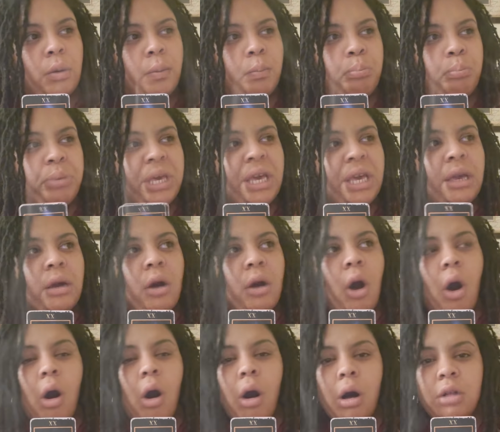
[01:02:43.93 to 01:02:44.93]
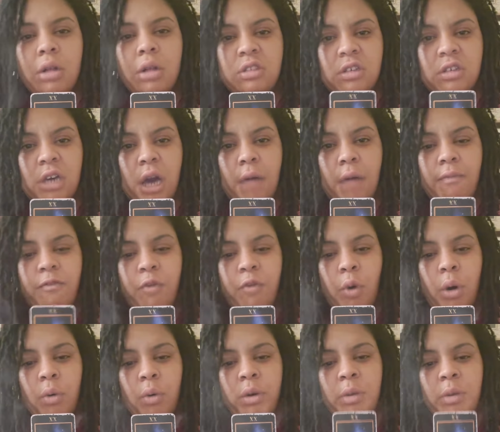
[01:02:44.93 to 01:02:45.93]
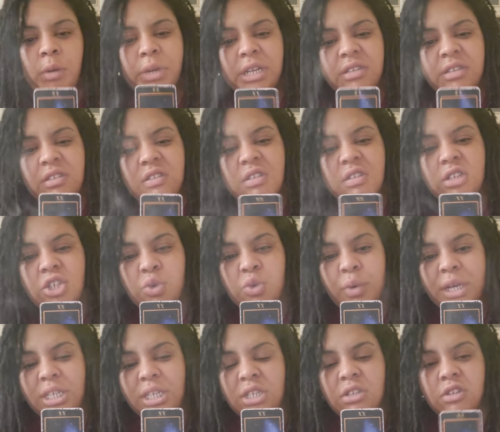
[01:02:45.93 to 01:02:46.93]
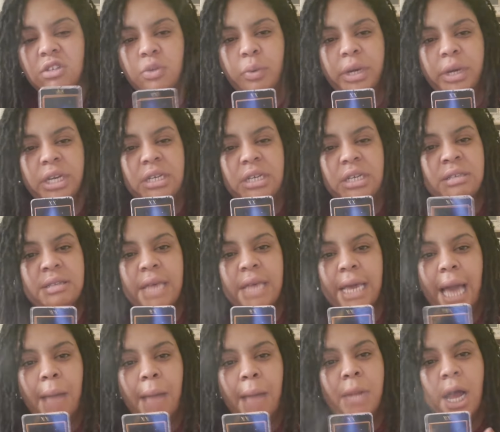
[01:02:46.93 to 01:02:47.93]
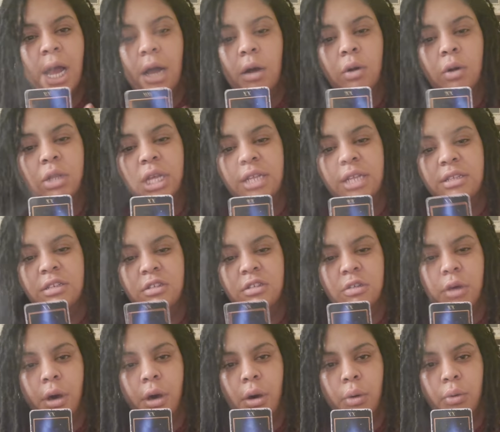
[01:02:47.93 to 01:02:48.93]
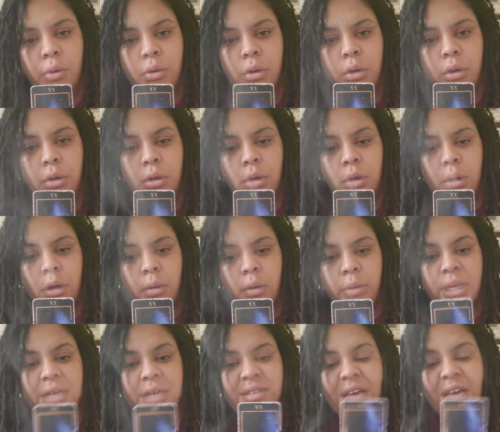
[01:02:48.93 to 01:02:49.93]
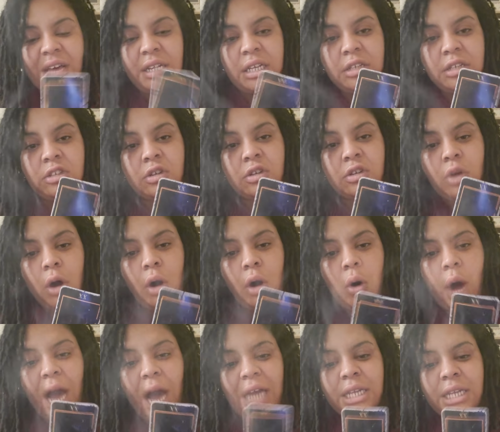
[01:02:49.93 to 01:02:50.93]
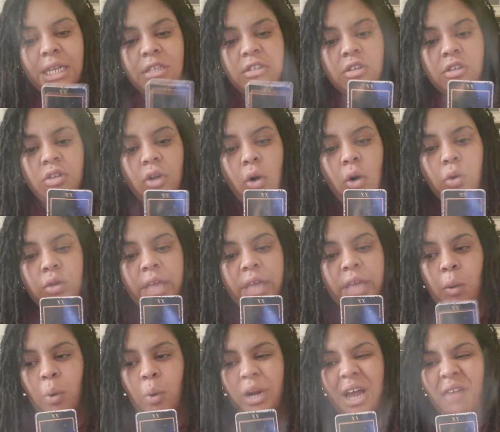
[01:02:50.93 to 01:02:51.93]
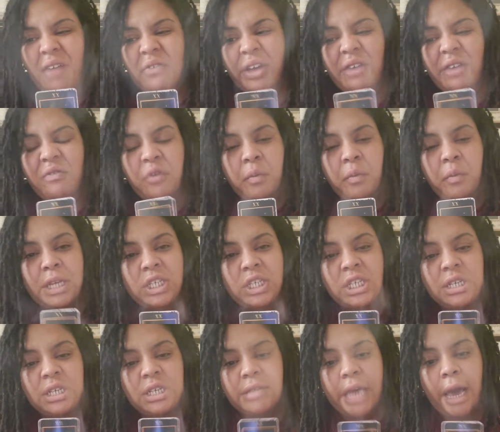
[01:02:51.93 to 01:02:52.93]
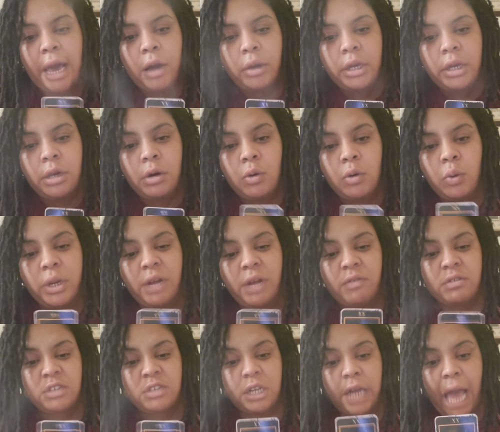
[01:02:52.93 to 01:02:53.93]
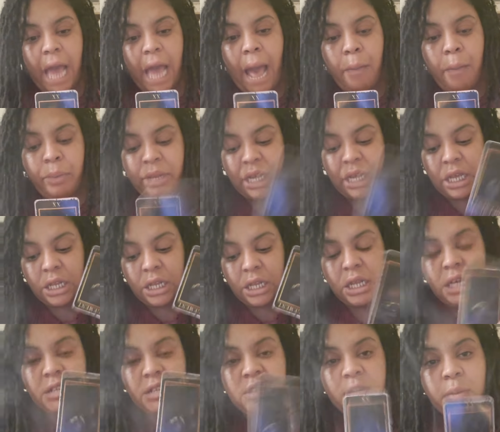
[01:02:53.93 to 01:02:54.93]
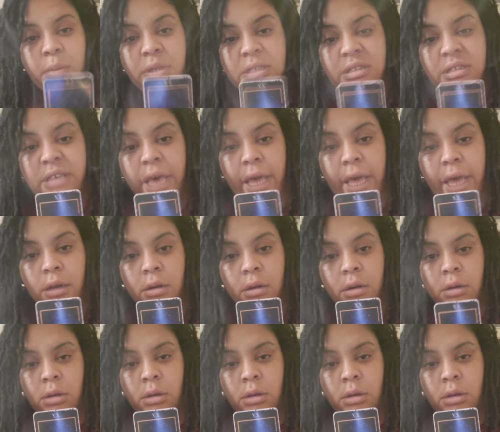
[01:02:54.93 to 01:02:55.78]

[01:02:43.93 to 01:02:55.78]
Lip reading: being called to come forward, but it's a situation to where he's like, I'm not going to let this go because I need to know that whatever information is out here or whatever's going to happen, it needs to be said.